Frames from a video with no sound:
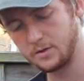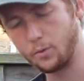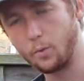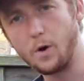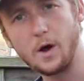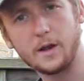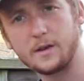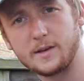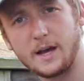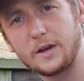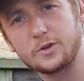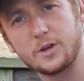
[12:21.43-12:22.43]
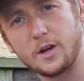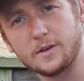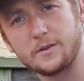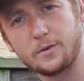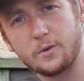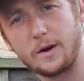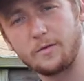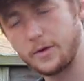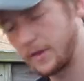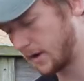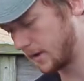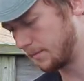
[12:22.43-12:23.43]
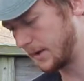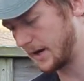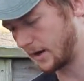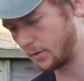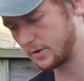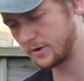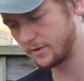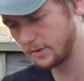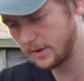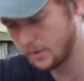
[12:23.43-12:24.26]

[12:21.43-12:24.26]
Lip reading: one to actually unscrew everything on the bike, which is really